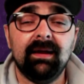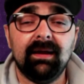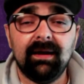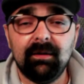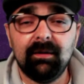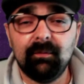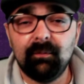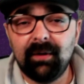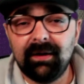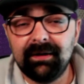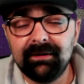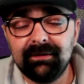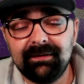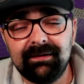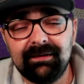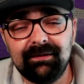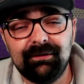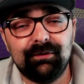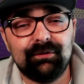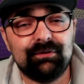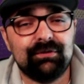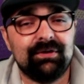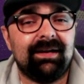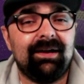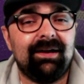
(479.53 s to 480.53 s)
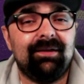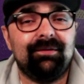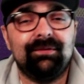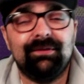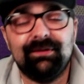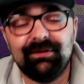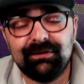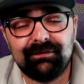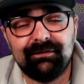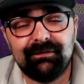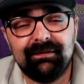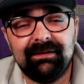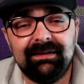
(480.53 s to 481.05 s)
And while you're here, check out
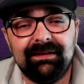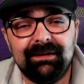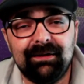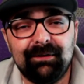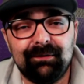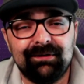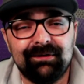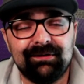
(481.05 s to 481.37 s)
this video.